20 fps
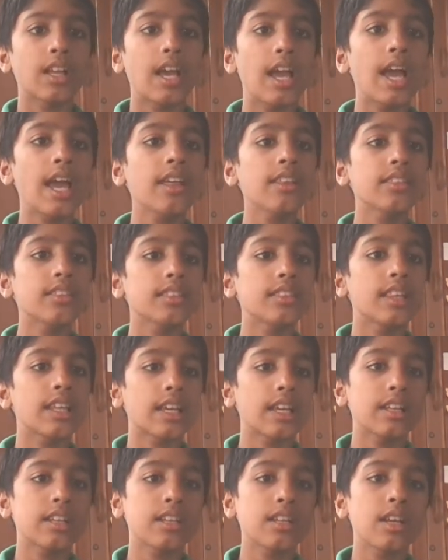And
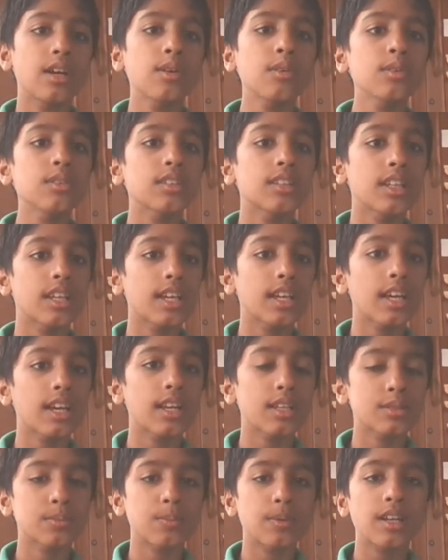they now they can
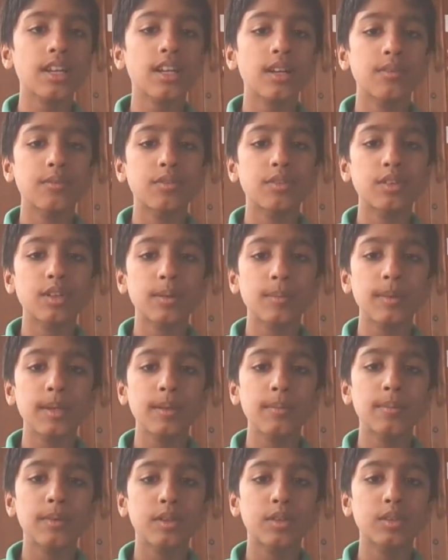respire
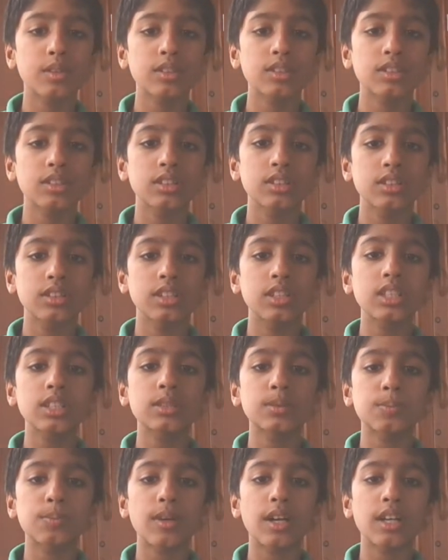comfortably because
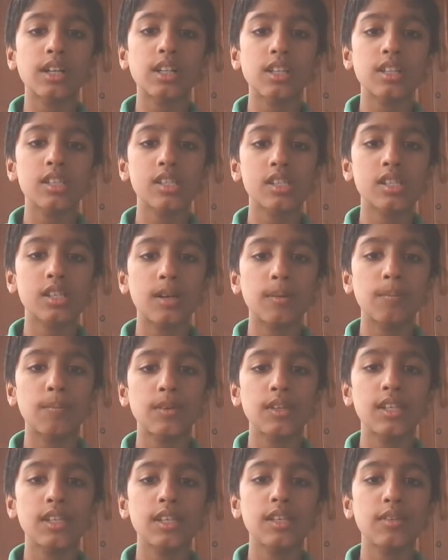this part is
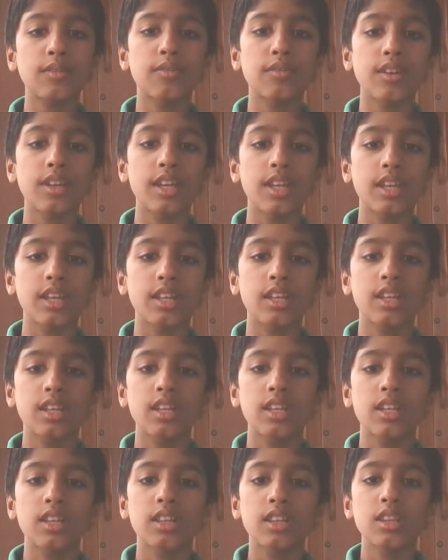completely free.
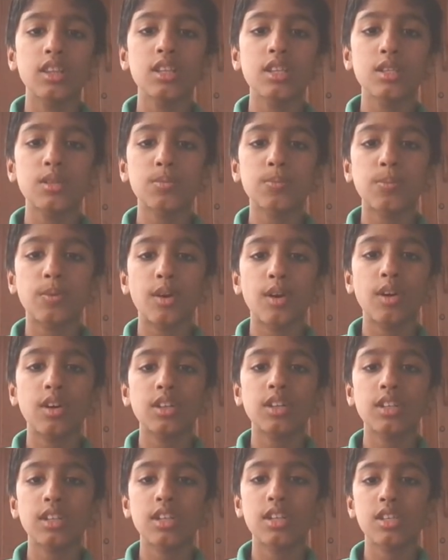This
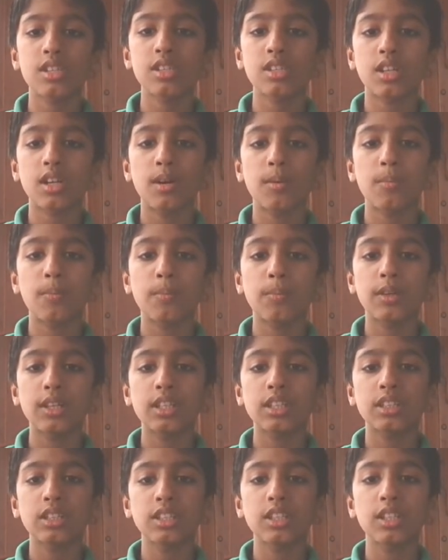part is
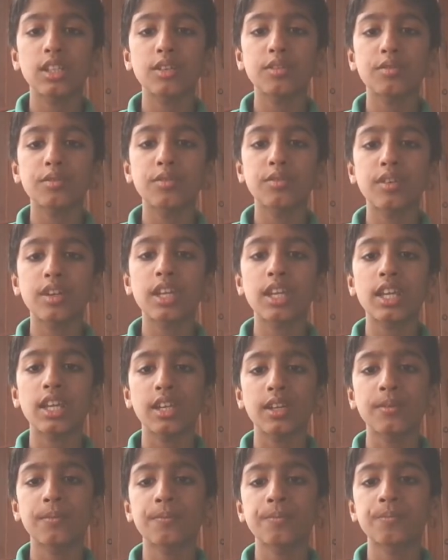completely free.